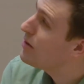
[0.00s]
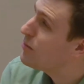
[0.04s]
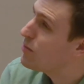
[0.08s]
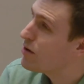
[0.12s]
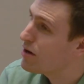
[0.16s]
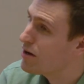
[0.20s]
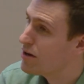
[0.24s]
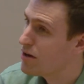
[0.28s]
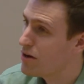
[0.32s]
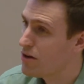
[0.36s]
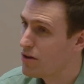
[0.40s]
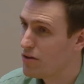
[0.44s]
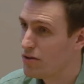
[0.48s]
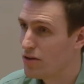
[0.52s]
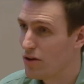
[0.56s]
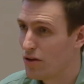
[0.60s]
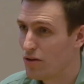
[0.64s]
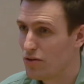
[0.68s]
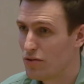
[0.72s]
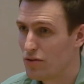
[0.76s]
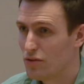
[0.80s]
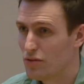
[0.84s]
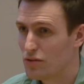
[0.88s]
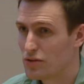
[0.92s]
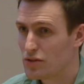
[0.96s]
want to now
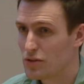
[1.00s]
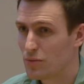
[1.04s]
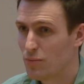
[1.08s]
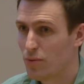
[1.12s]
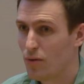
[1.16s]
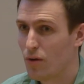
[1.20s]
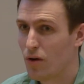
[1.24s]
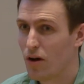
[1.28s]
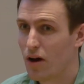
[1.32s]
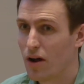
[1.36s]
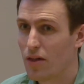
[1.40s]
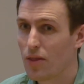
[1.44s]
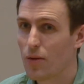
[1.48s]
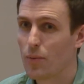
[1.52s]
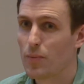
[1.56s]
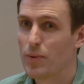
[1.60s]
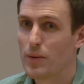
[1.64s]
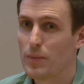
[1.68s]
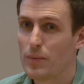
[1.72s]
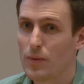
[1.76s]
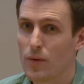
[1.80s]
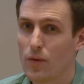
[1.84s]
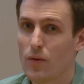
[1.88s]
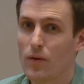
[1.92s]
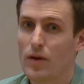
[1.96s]
do is support other
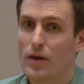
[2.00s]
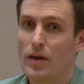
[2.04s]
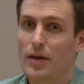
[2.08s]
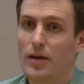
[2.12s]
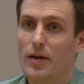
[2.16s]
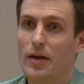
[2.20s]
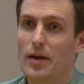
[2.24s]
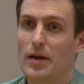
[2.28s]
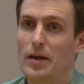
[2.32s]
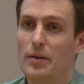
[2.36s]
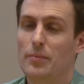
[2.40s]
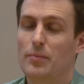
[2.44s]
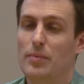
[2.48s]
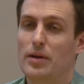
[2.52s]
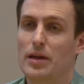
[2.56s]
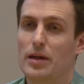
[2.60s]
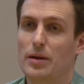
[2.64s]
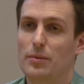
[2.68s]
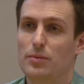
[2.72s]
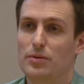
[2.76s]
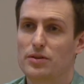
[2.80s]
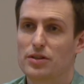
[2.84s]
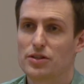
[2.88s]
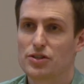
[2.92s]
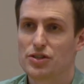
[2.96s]
people and be
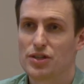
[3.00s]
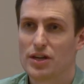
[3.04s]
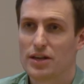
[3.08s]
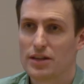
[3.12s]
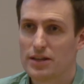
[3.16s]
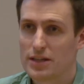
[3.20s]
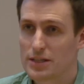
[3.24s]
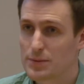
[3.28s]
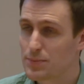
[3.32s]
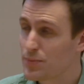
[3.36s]
able to share this